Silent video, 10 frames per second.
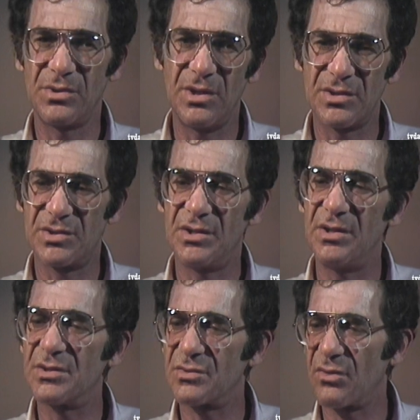You didn't
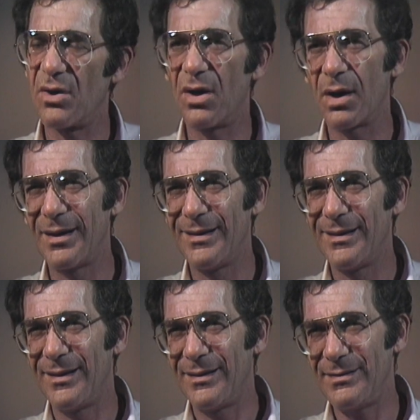see strong
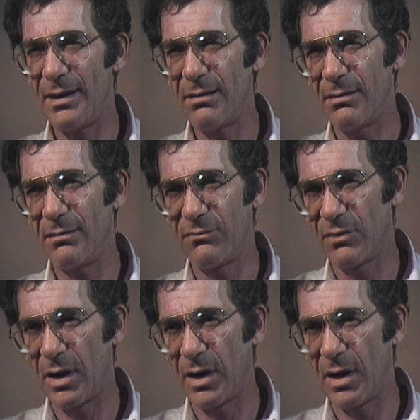narrative